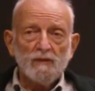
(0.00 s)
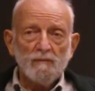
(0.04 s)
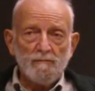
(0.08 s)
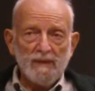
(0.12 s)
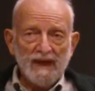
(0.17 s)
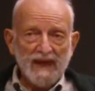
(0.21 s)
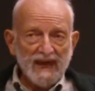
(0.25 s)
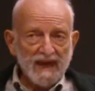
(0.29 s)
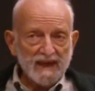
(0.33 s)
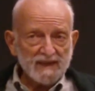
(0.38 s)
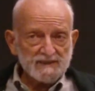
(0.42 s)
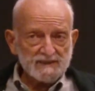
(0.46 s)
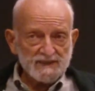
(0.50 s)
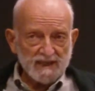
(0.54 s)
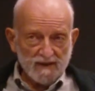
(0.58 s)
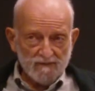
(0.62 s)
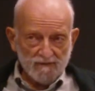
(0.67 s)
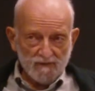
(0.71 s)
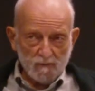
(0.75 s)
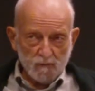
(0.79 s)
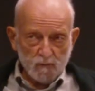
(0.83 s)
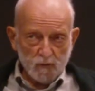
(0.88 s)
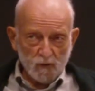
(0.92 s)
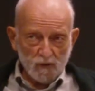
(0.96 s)
bears have
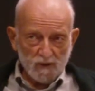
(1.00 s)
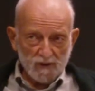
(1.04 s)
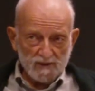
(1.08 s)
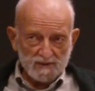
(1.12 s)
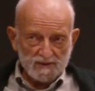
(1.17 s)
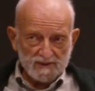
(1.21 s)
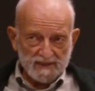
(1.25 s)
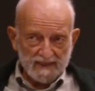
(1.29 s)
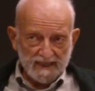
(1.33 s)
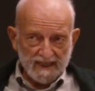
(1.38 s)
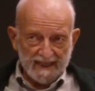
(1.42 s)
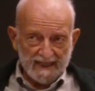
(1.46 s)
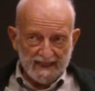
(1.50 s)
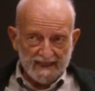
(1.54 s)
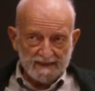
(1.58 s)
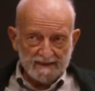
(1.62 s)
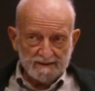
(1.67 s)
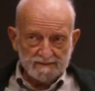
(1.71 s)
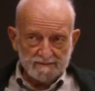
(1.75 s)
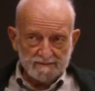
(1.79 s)
the broadest diet.